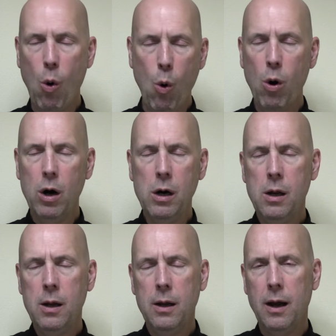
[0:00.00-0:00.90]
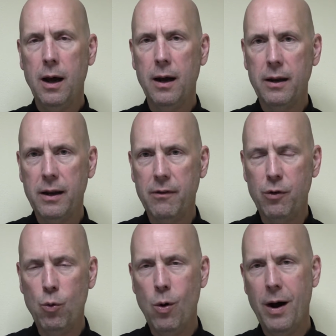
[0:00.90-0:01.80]
or
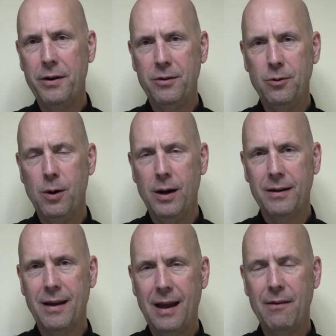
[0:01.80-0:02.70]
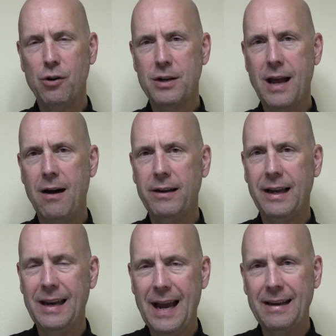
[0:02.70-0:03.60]
if you want to to have your tally
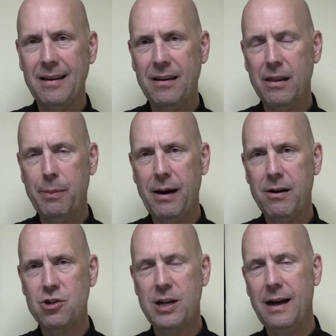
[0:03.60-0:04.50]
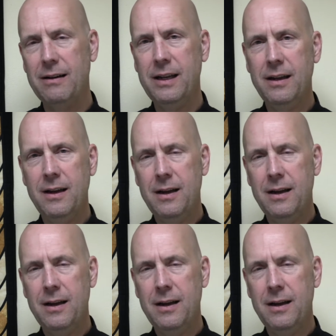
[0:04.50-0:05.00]
connected to the parish tally,